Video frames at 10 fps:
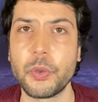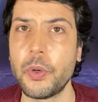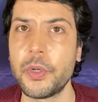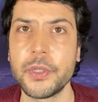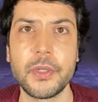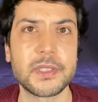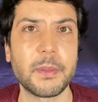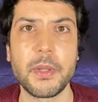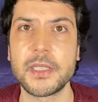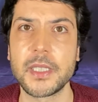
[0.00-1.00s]
order or
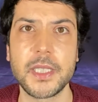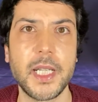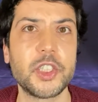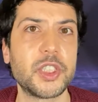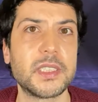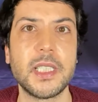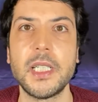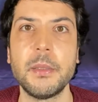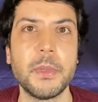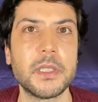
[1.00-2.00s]
something like that, just
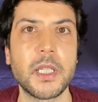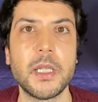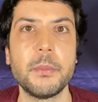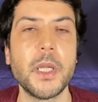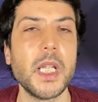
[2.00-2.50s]
email them.